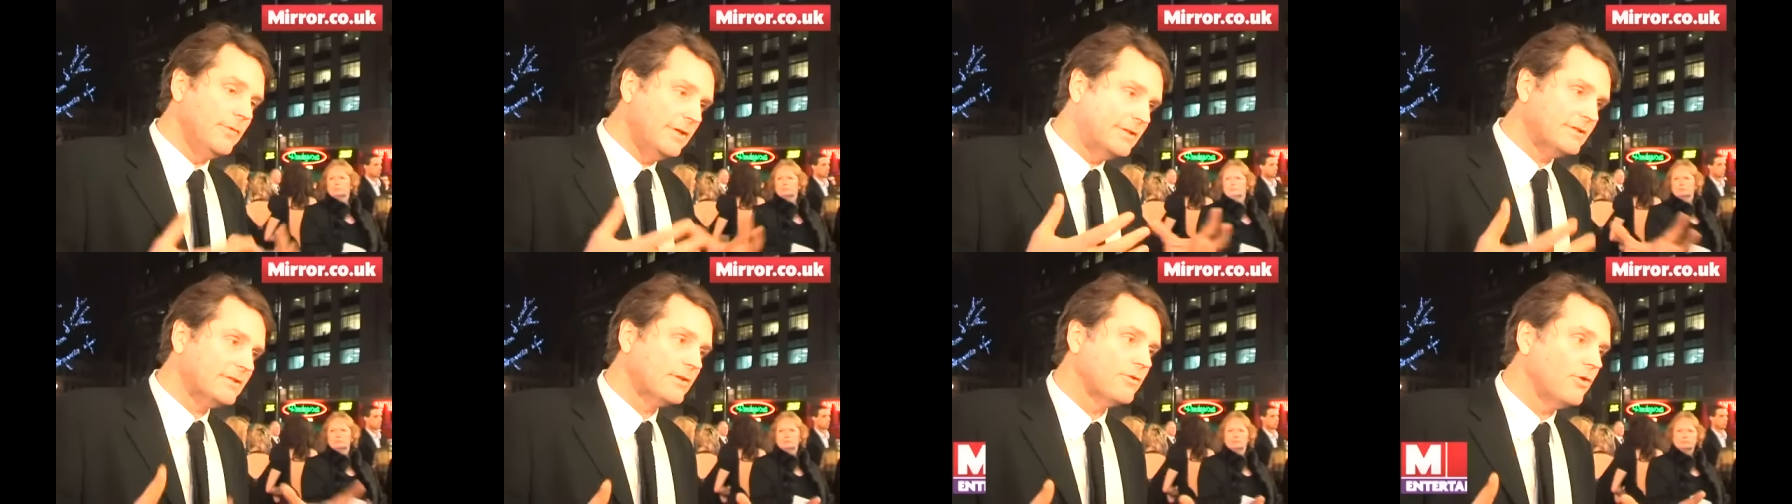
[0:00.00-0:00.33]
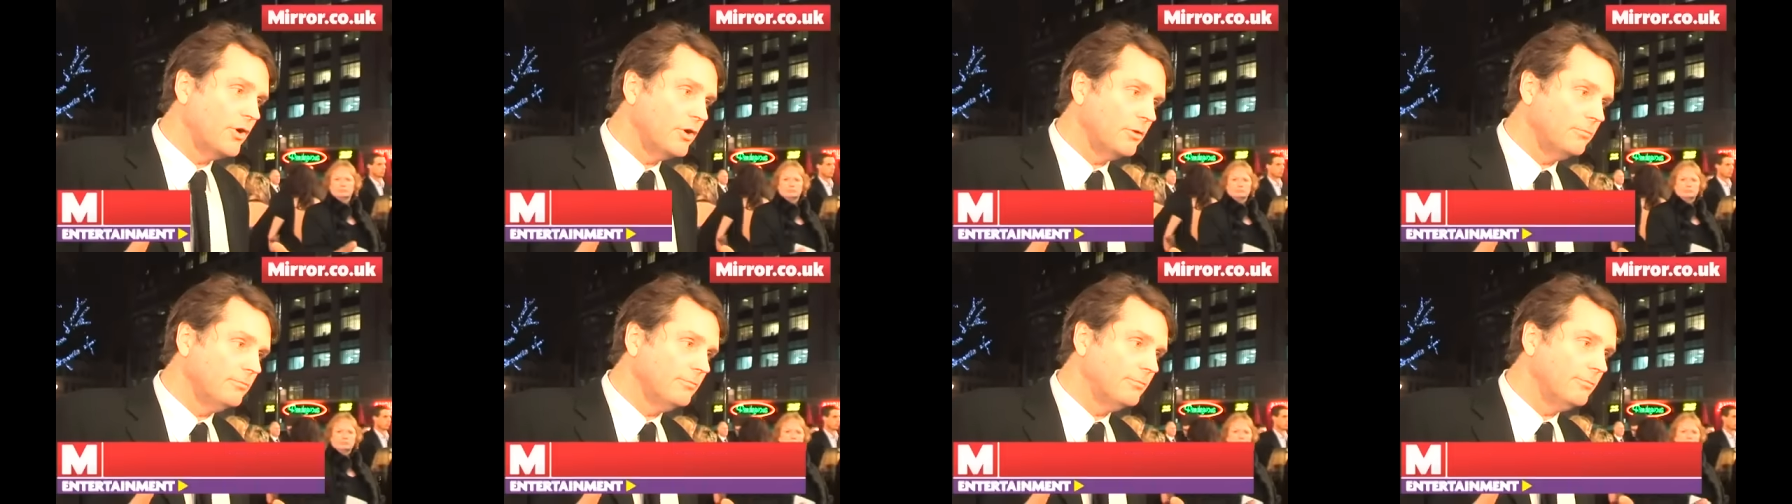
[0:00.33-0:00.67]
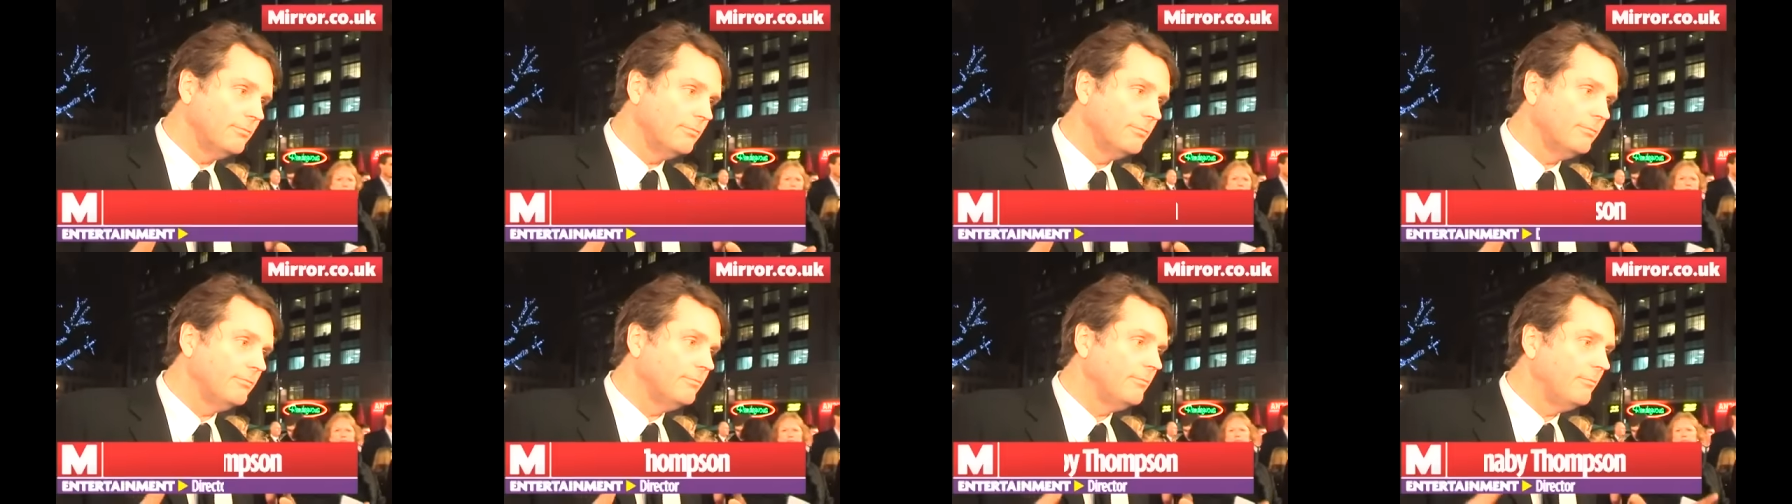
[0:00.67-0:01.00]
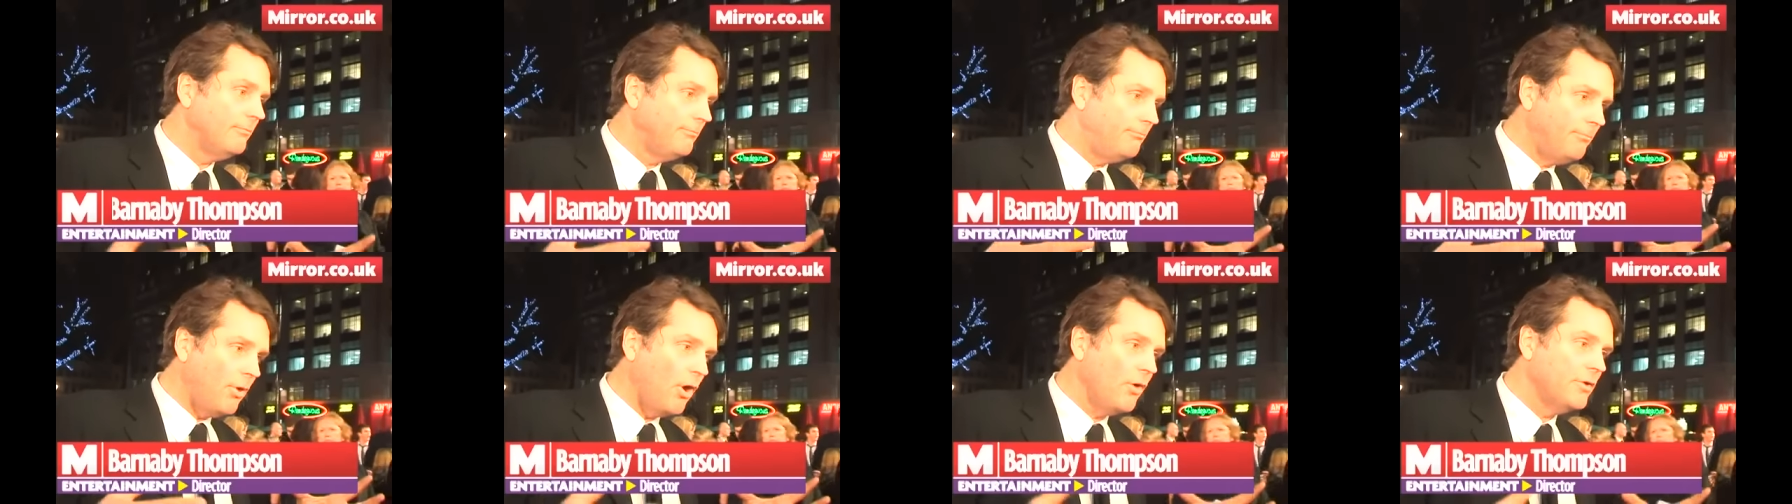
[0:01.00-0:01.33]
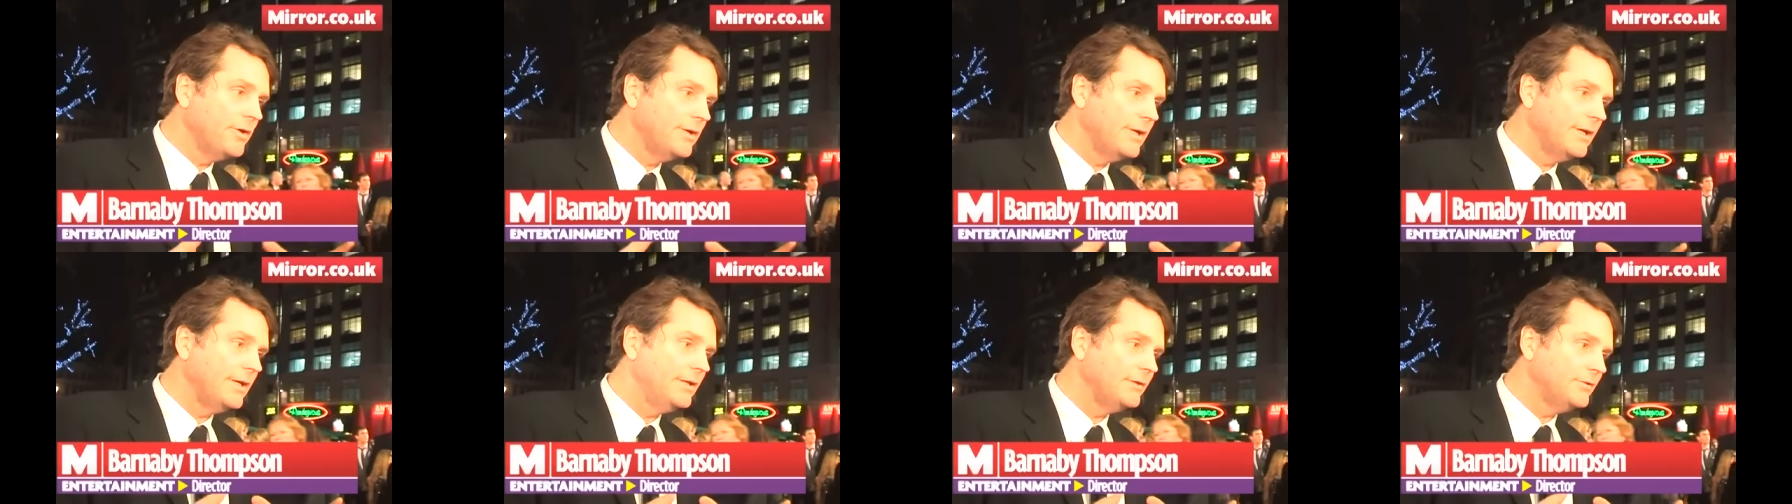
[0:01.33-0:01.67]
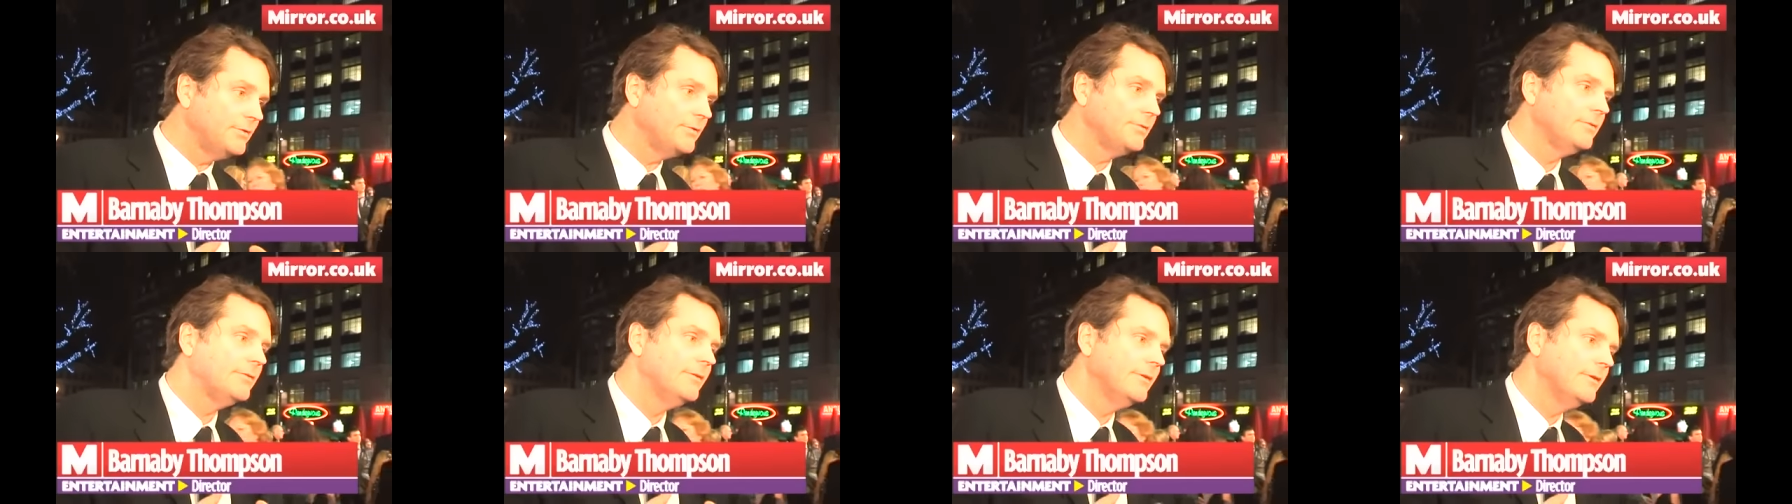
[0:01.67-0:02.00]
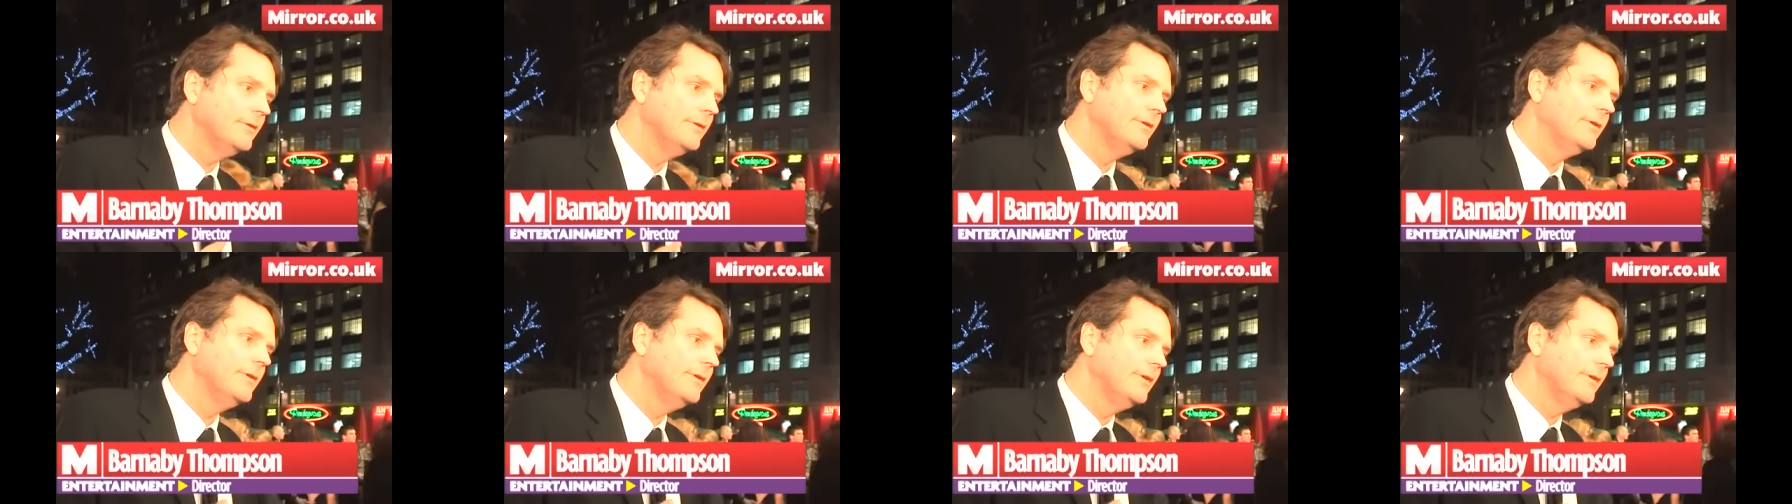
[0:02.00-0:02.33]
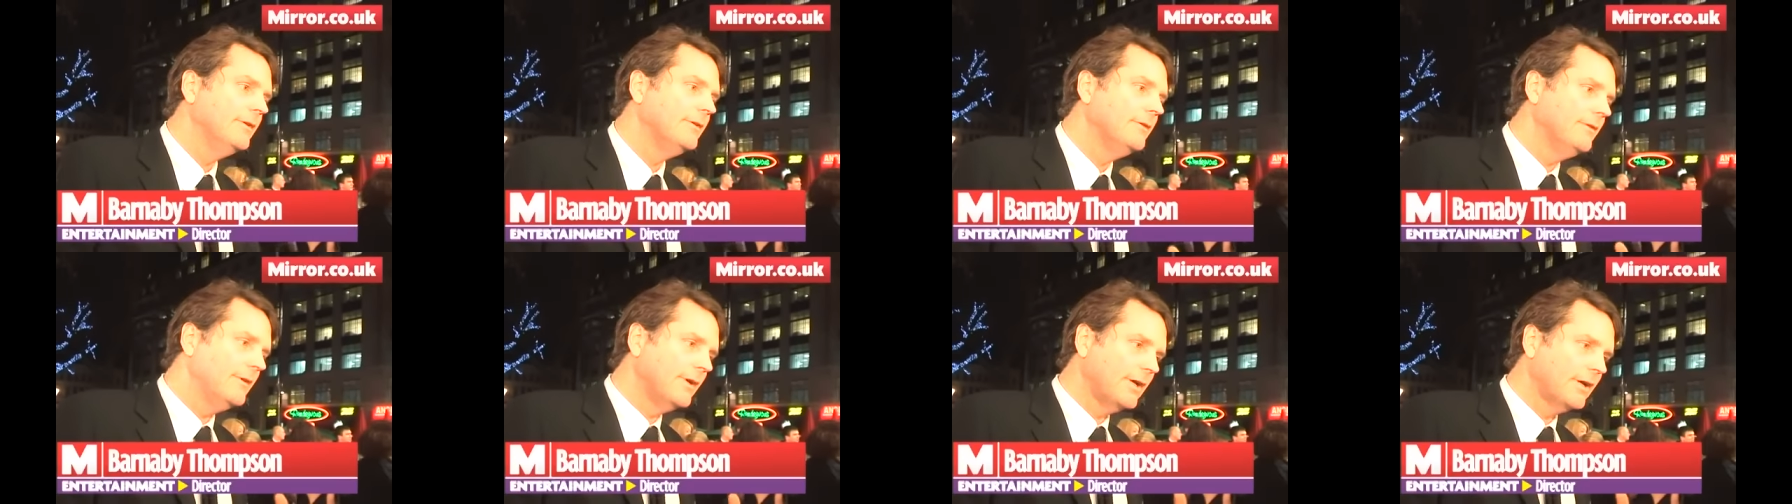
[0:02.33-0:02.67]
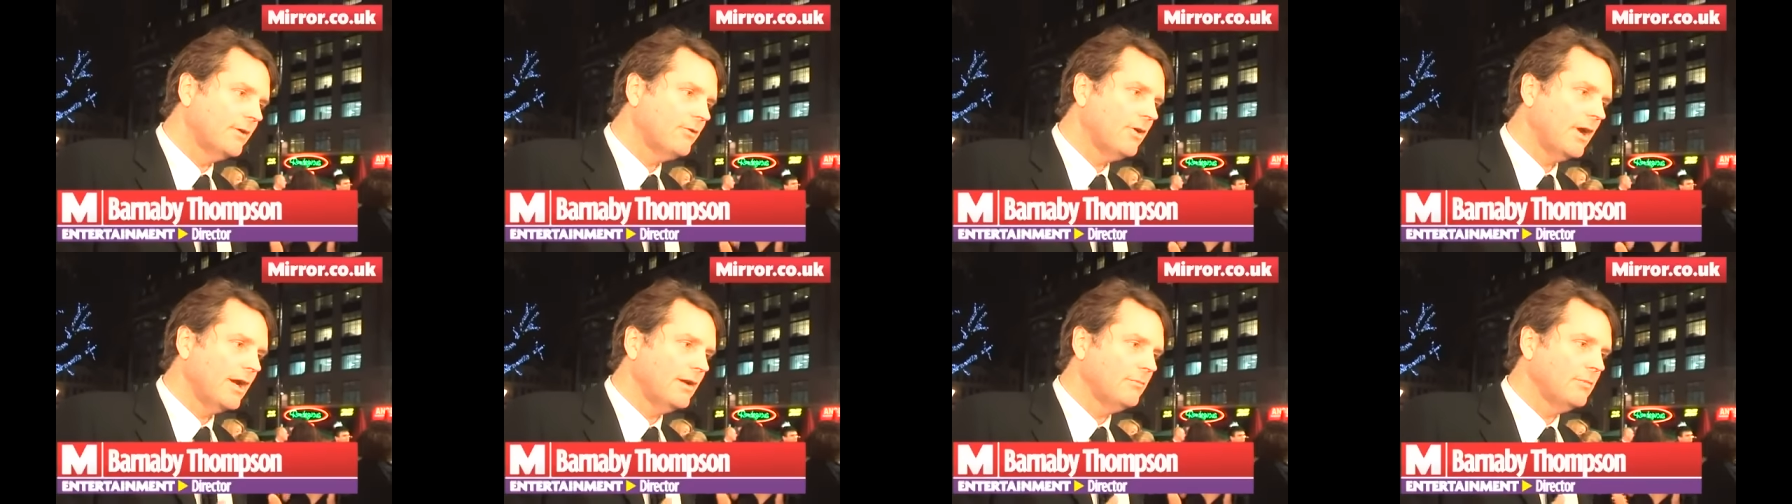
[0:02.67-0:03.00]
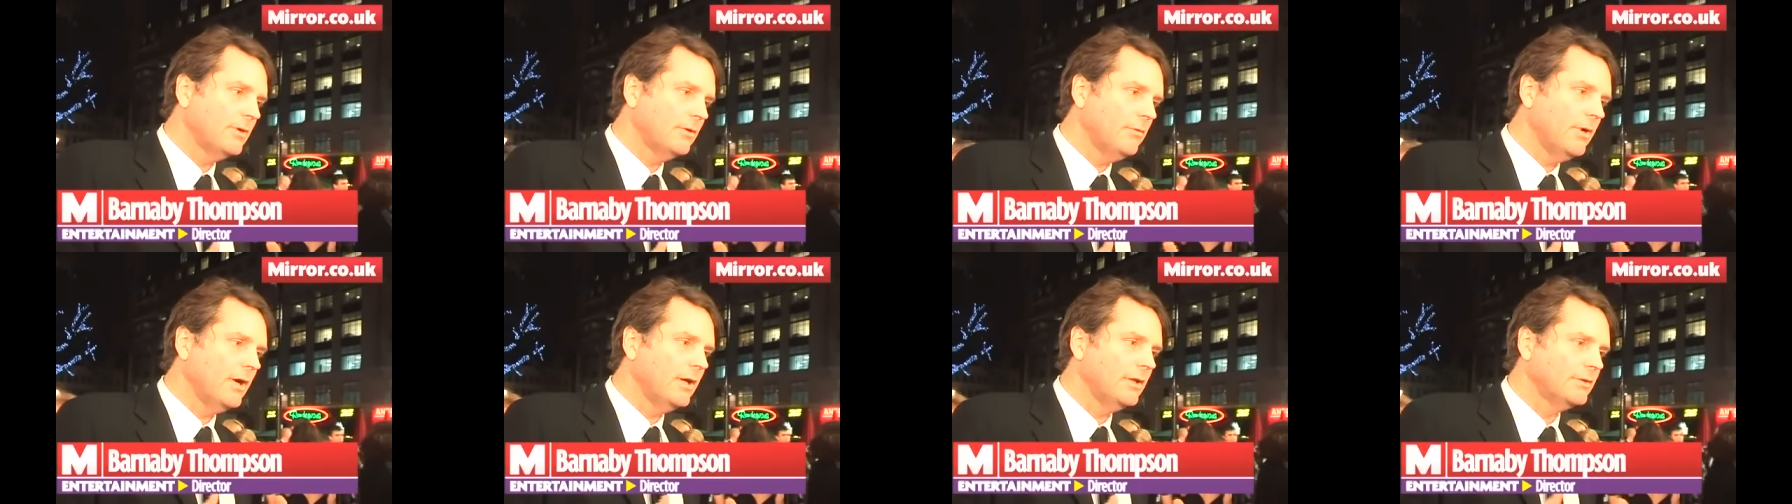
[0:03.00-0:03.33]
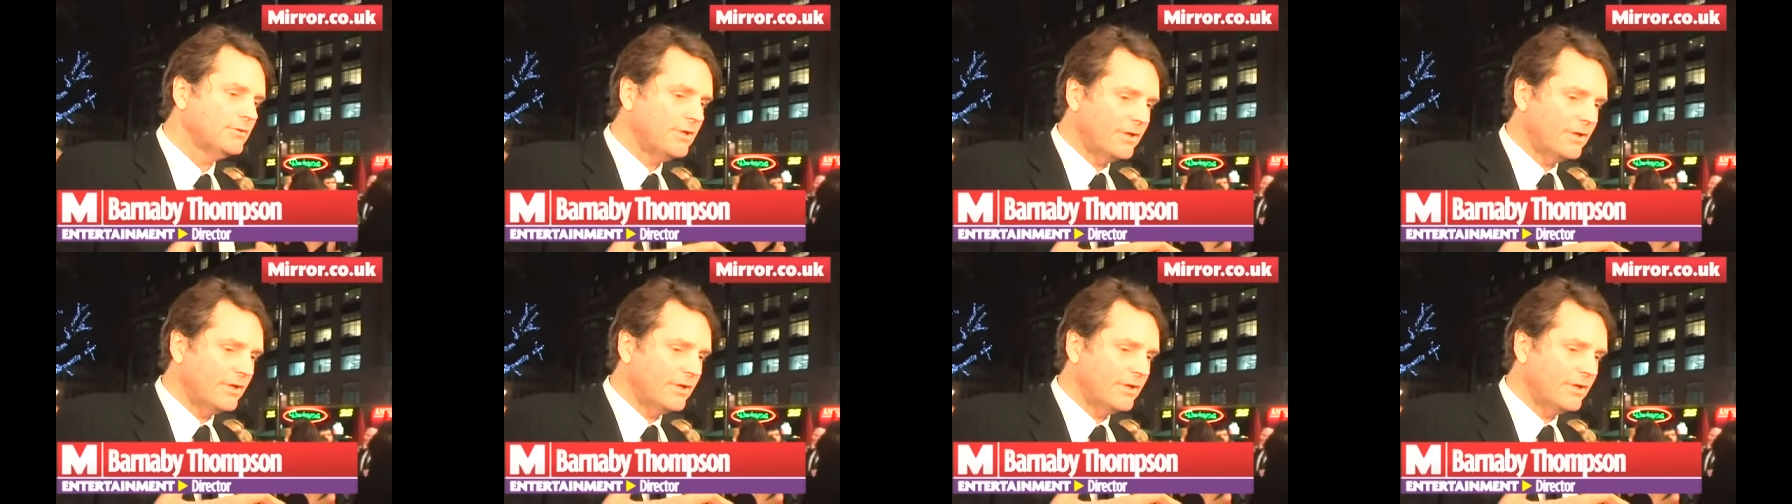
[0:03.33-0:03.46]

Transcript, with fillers: This group bonded incredibly well.